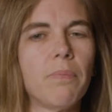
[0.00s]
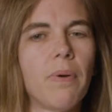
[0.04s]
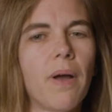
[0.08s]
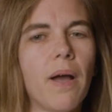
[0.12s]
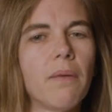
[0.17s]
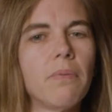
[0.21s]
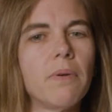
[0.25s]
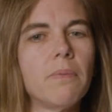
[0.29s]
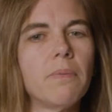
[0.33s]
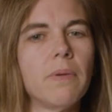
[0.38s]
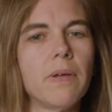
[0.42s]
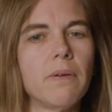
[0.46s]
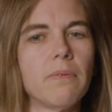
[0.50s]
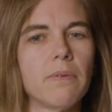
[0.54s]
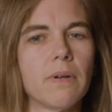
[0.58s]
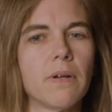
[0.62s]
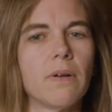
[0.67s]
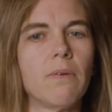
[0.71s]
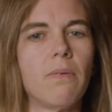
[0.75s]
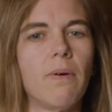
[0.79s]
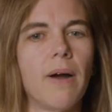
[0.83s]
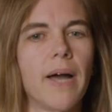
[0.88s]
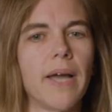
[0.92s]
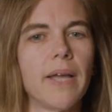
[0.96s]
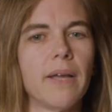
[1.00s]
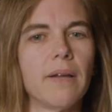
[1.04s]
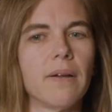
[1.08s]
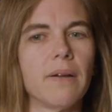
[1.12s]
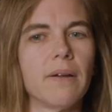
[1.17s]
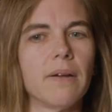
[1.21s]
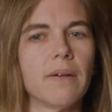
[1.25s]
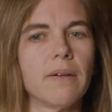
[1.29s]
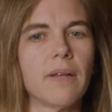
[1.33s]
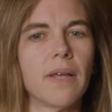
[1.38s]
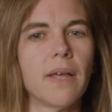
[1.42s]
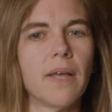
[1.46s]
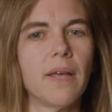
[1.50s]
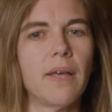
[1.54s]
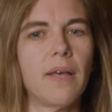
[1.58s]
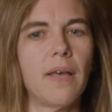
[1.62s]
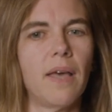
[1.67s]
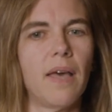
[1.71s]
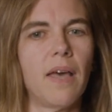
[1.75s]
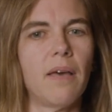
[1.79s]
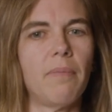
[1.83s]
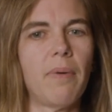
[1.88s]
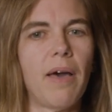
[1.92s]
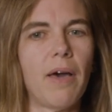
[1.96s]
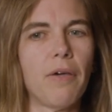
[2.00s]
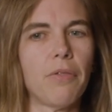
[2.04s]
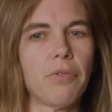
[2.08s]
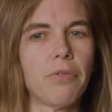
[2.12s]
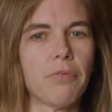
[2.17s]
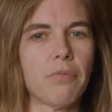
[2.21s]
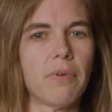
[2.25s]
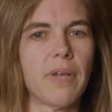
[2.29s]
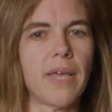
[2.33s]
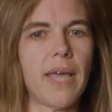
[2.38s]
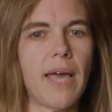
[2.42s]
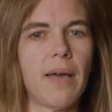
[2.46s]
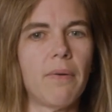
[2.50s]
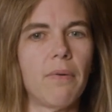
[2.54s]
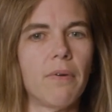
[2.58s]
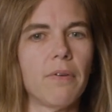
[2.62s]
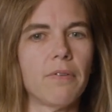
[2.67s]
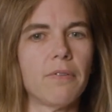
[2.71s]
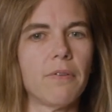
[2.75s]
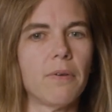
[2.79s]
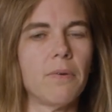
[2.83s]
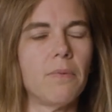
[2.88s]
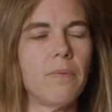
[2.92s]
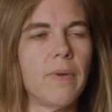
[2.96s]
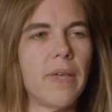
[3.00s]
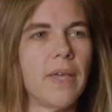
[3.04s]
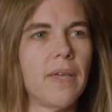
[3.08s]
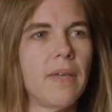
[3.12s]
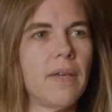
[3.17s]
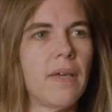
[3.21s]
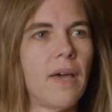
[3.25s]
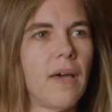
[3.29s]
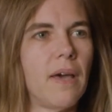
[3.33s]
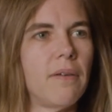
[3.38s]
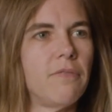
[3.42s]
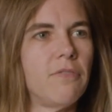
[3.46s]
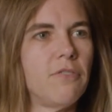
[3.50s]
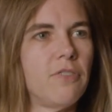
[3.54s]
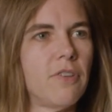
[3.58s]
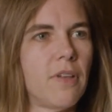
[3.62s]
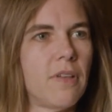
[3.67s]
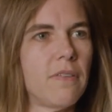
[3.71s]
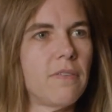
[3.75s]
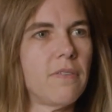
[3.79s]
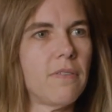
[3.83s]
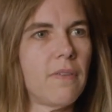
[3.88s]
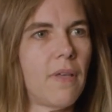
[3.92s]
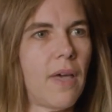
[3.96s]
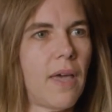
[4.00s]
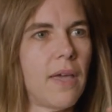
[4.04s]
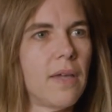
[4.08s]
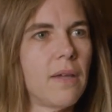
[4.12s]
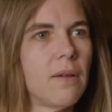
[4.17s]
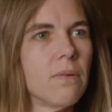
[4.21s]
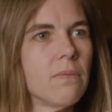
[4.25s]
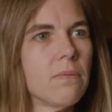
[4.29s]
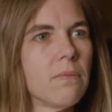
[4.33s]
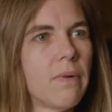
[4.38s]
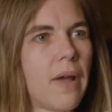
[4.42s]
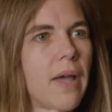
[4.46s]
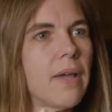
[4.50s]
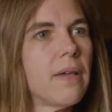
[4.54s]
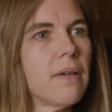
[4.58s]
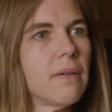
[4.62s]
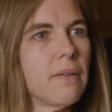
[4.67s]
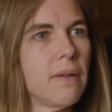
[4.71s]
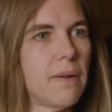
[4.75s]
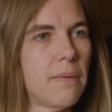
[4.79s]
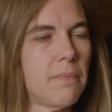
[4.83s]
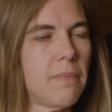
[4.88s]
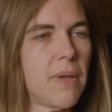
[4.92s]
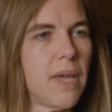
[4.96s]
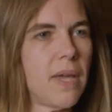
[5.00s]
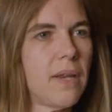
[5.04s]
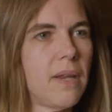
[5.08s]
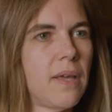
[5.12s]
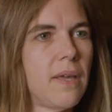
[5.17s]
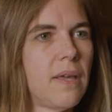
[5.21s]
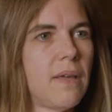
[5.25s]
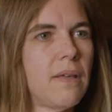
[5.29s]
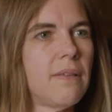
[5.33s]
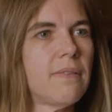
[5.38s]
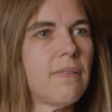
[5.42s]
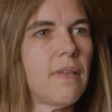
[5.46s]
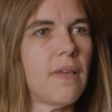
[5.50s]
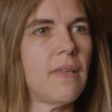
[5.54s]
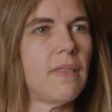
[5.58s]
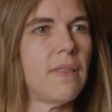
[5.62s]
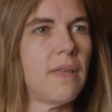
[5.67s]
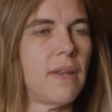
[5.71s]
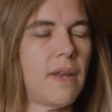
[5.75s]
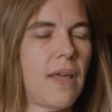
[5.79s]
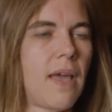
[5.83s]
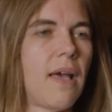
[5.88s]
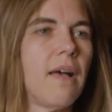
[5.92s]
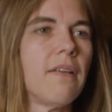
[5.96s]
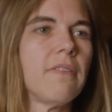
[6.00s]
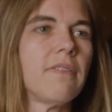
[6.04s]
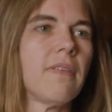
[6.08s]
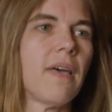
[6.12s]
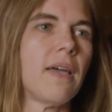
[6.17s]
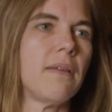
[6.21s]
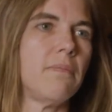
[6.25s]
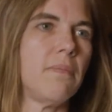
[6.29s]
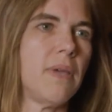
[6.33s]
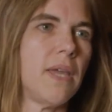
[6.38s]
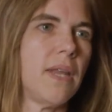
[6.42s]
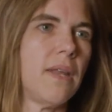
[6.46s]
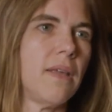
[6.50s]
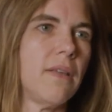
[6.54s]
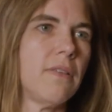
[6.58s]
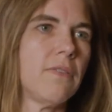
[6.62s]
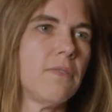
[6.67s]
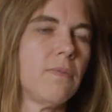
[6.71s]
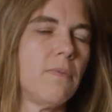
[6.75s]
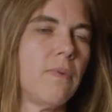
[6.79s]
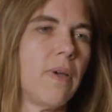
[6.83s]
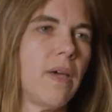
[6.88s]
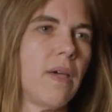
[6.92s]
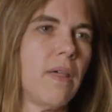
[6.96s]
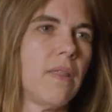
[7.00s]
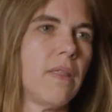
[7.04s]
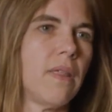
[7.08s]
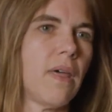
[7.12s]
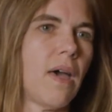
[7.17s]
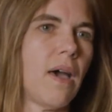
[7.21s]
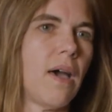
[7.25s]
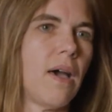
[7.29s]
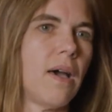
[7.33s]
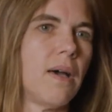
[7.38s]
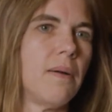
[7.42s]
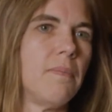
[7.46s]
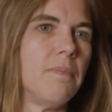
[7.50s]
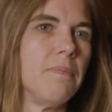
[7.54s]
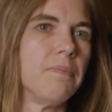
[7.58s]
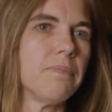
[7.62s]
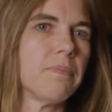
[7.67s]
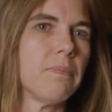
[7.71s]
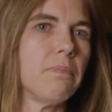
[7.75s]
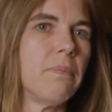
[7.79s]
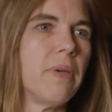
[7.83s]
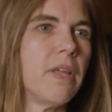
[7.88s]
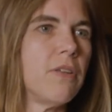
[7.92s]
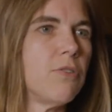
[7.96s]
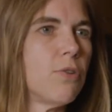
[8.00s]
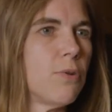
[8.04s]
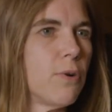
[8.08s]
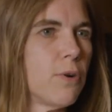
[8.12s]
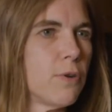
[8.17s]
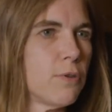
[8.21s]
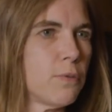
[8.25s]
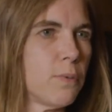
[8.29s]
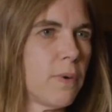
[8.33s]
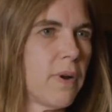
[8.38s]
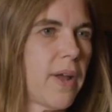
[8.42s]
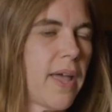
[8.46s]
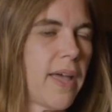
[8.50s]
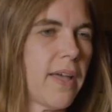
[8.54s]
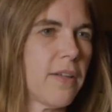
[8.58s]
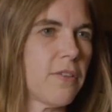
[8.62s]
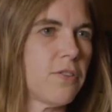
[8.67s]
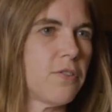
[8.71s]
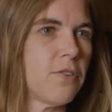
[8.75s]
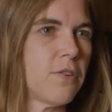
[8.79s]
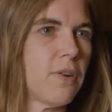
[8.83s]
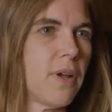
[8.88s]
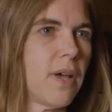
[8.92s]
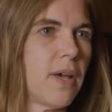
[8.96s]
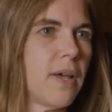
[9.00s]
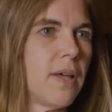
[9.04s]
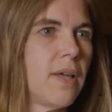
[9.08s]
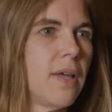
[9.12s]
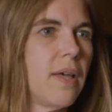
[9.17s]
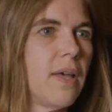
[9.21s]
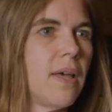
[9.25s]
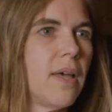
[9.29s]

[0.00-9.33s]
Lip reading: probably required about 3 hours a week of just like regular meetings, and then outside meetings with mentors were extra.